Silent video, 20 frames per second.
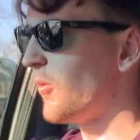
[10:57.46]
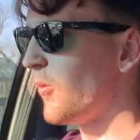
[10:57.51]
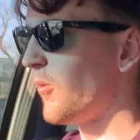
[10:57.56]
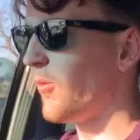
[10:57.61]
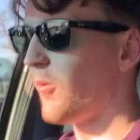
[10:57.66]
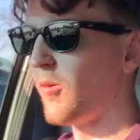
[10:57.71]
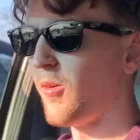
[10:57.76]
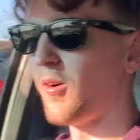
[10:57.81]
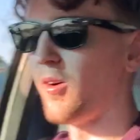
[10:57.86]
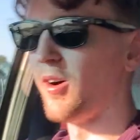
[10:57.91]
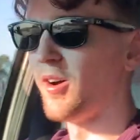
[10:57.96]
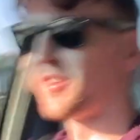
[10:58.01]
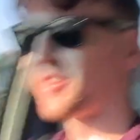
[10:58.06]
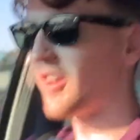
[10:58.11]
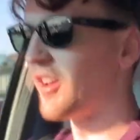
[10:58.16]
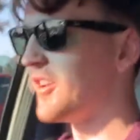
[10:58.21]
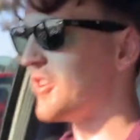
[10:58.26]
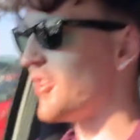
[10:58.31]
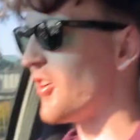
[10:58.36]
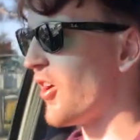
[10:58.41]
What
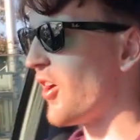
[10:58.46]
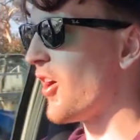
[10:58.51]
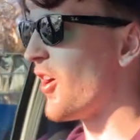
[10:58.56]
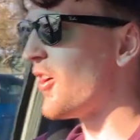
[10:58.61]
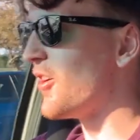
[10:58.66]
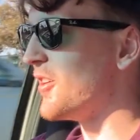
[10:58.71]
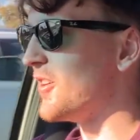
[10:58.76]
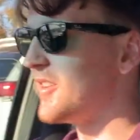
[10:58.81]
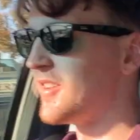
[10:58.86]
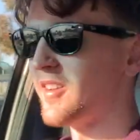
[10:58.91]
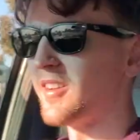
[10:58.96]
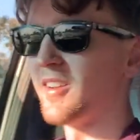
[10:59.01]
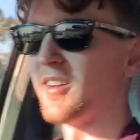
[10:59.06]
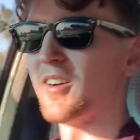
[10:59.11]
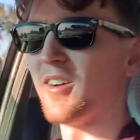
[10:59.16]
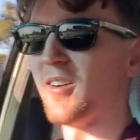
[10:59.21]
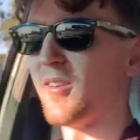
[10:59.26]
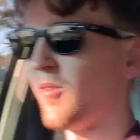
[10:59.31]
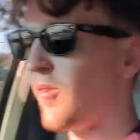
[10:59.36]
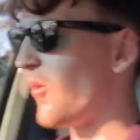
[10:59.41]
a note!
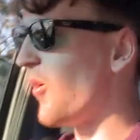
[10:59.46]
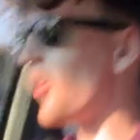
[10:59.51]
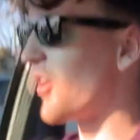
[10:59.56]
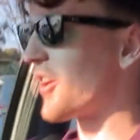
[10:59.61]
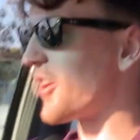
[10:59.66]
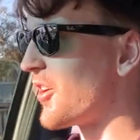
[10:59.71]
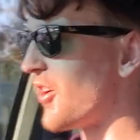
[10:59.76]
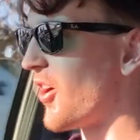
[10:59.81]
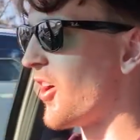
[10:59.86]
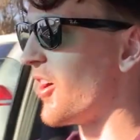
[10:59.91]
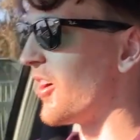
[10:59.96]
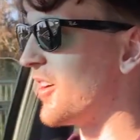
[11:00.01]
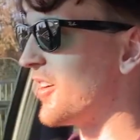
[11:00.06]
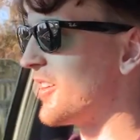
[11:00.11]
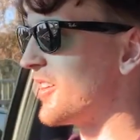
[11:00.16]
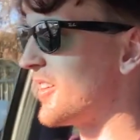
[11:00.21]
What a note!